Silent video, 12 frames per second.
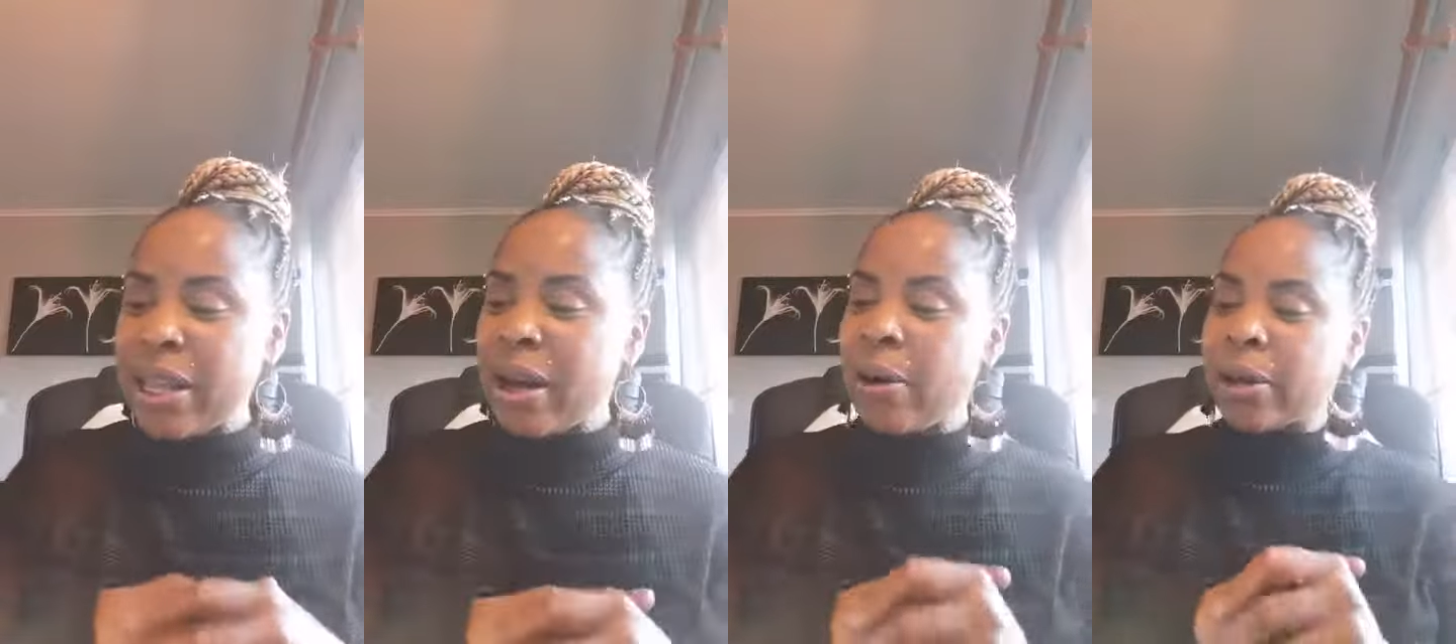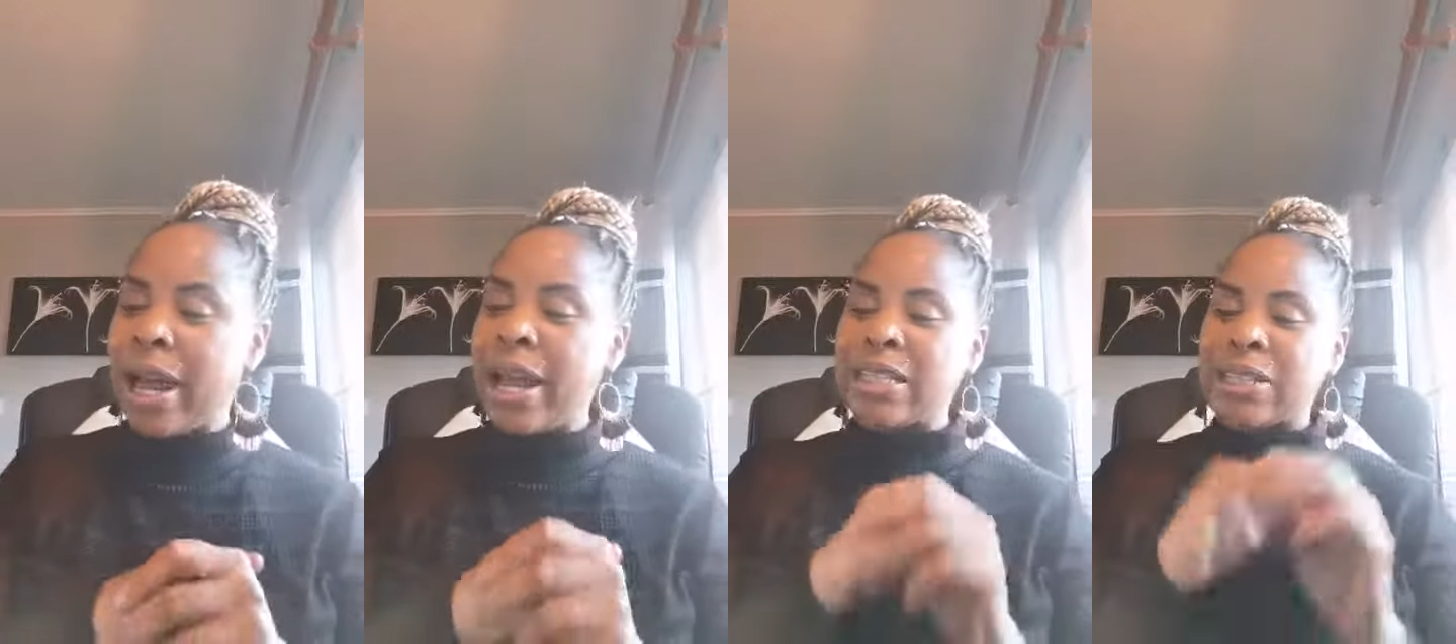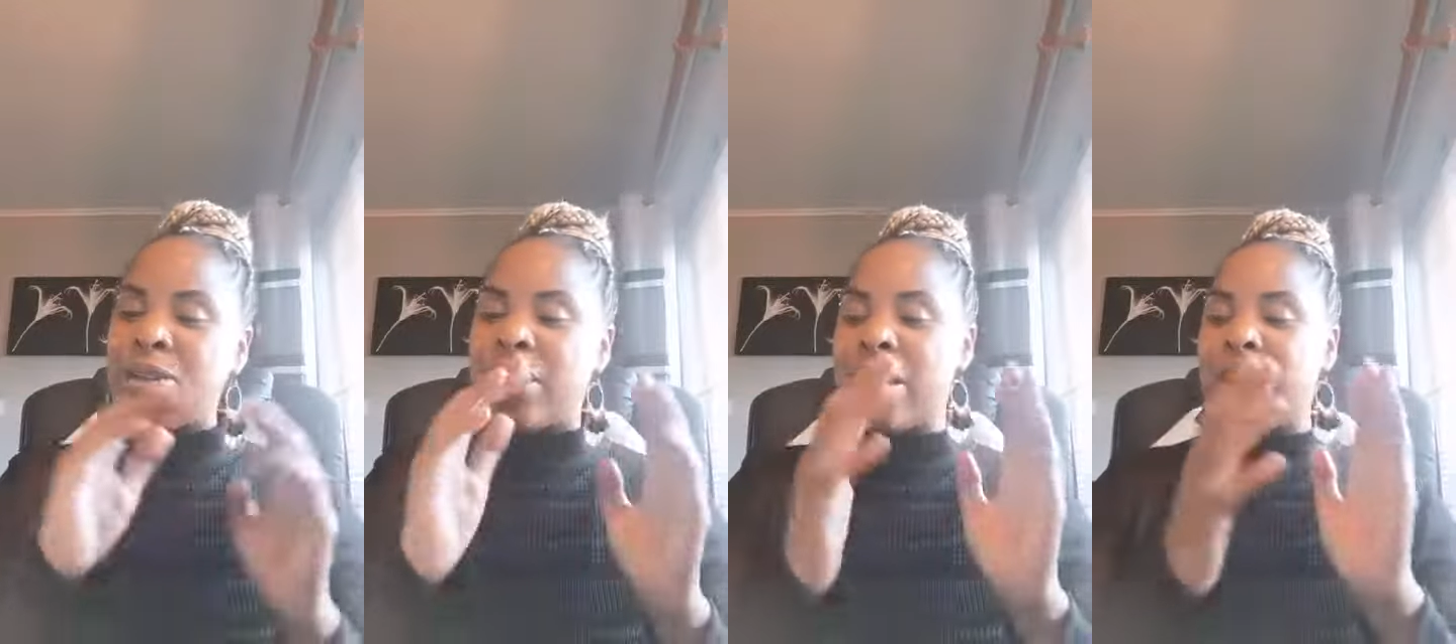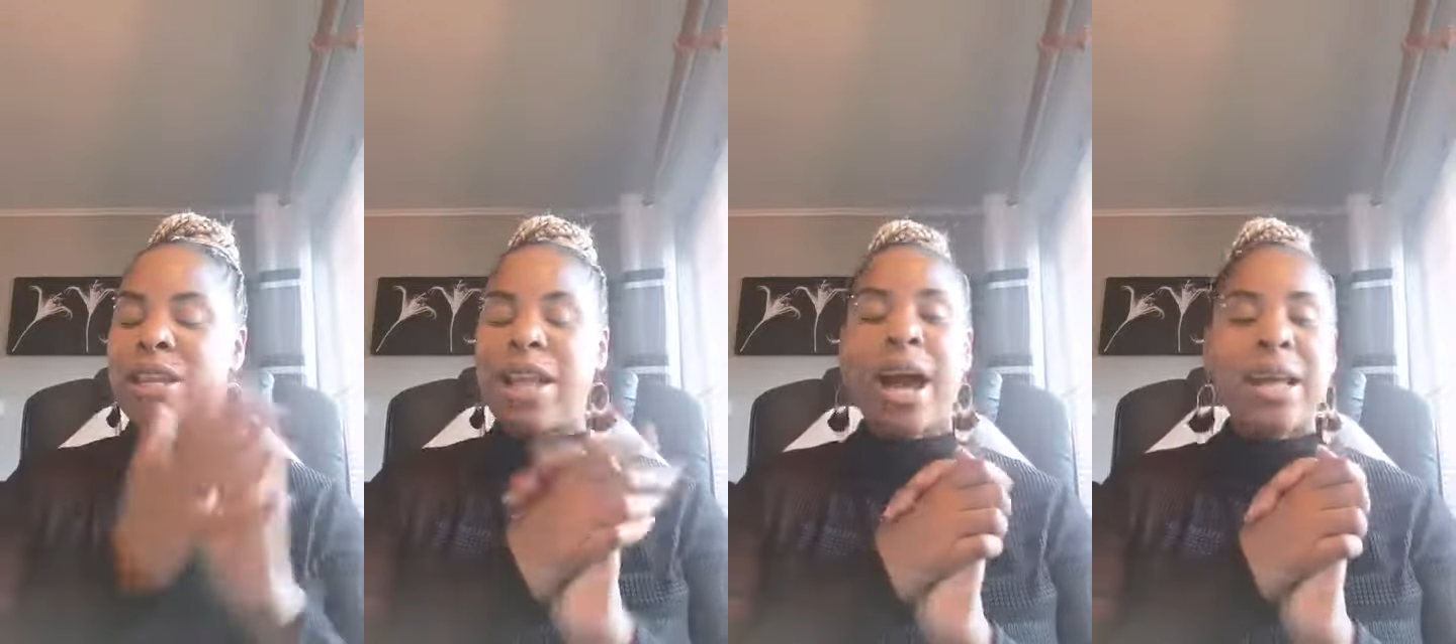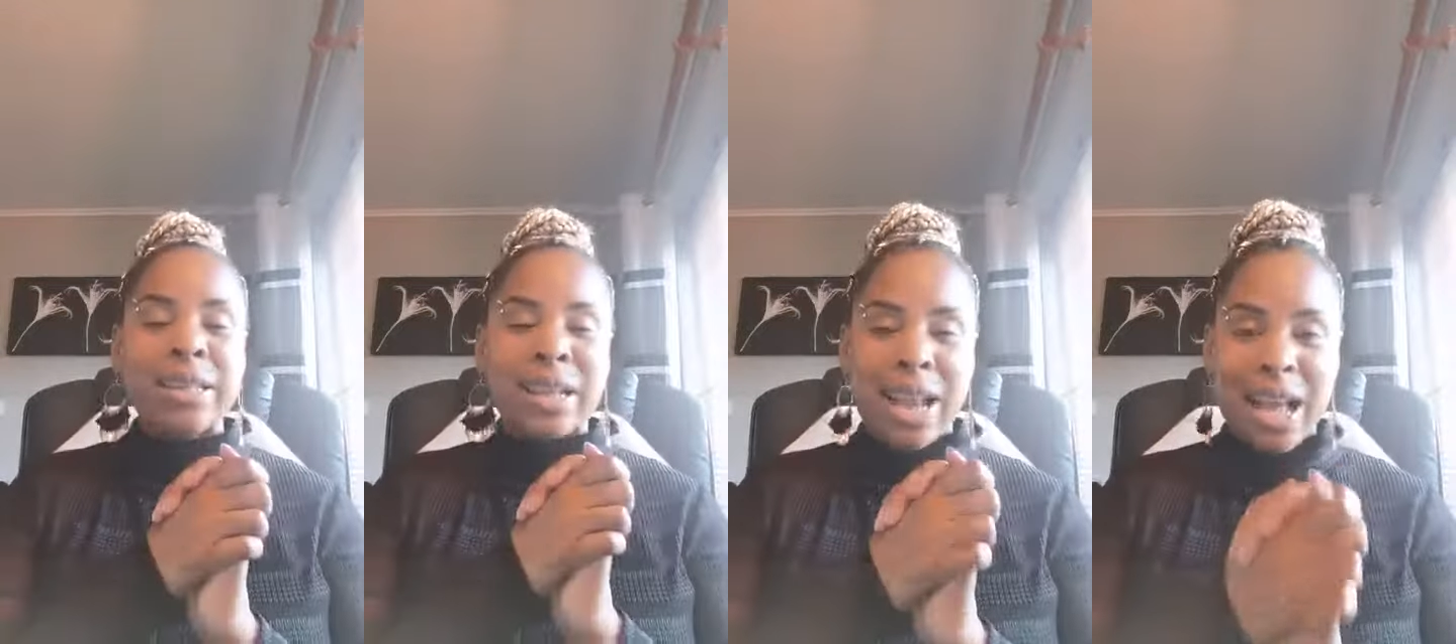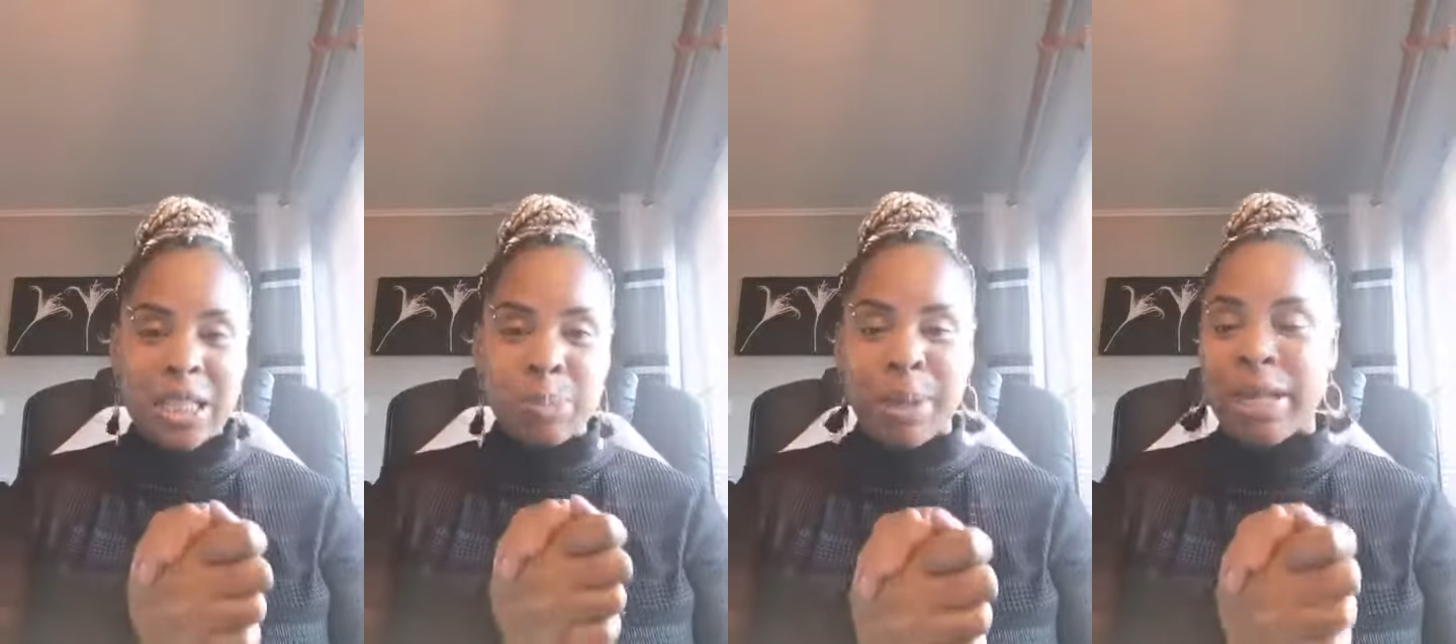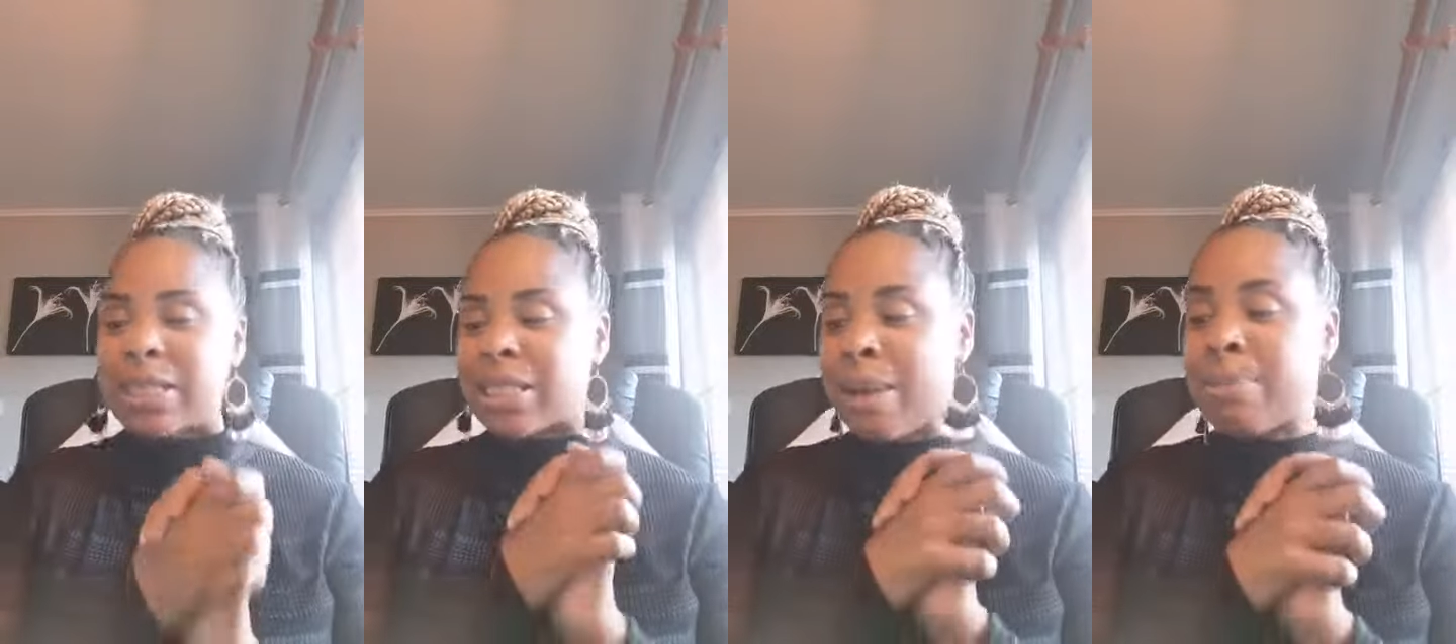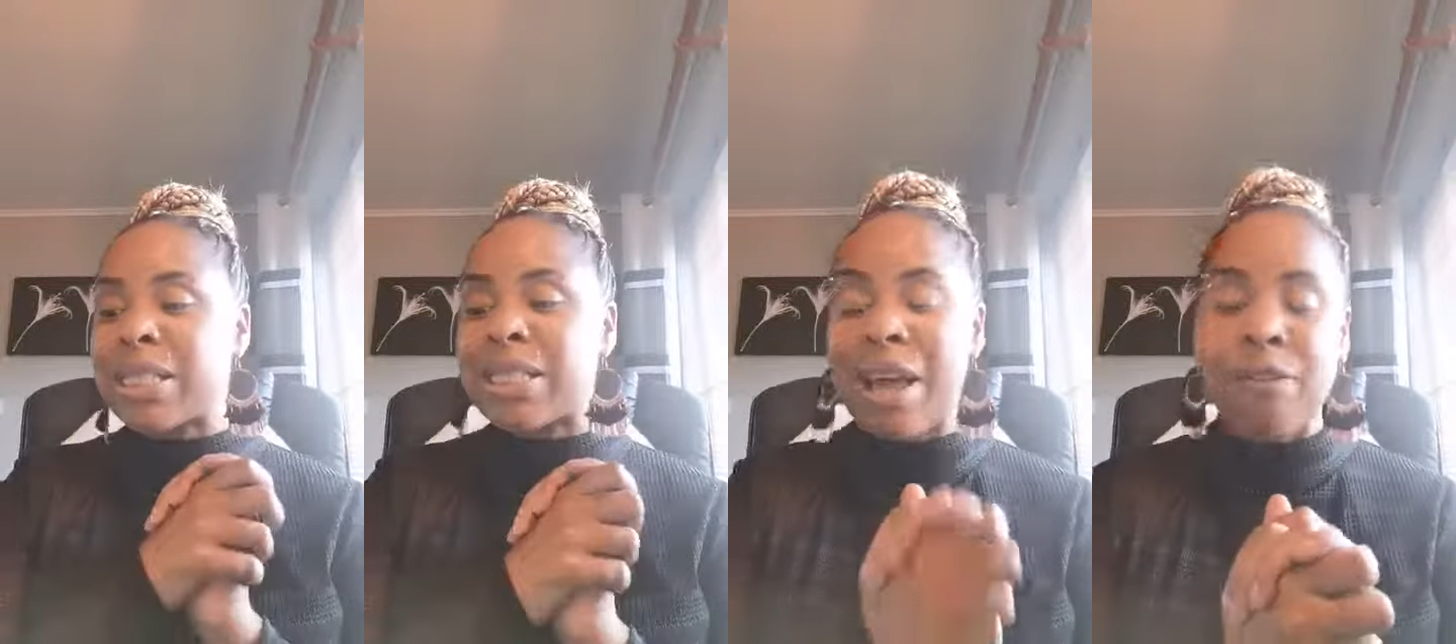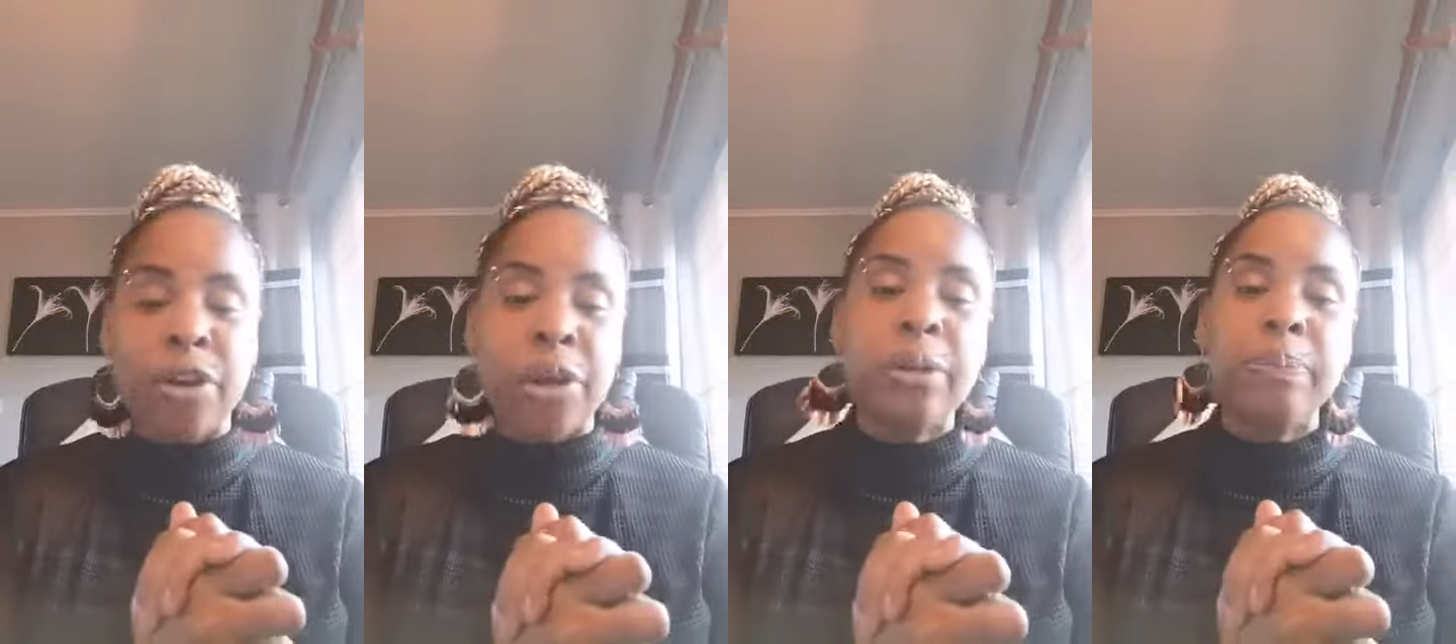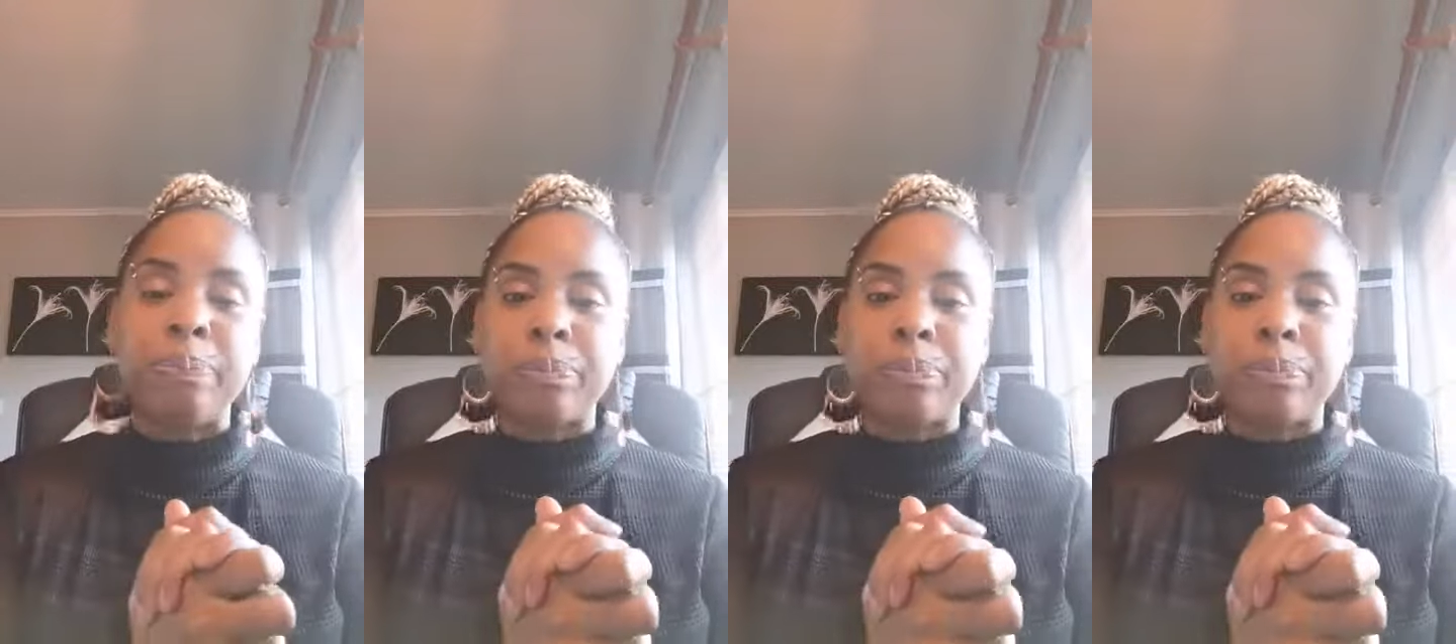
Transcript: Okay, and so then the last bit, step 7,